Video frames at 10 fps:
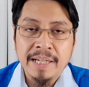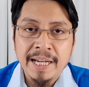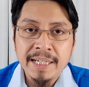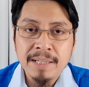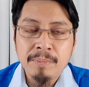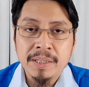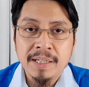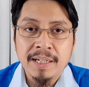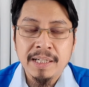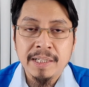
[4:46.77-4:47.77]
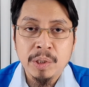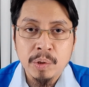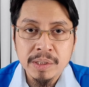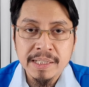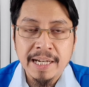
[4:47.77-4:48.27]
any particular
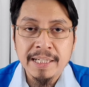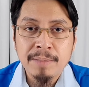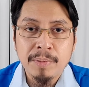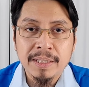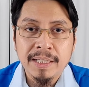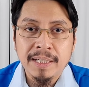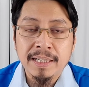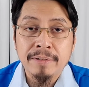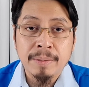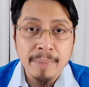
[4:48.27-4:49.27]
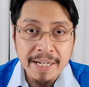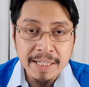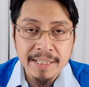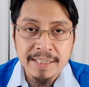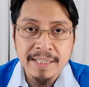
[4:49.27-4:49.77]
notes, any particular
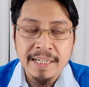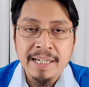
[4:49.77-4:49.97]
reminders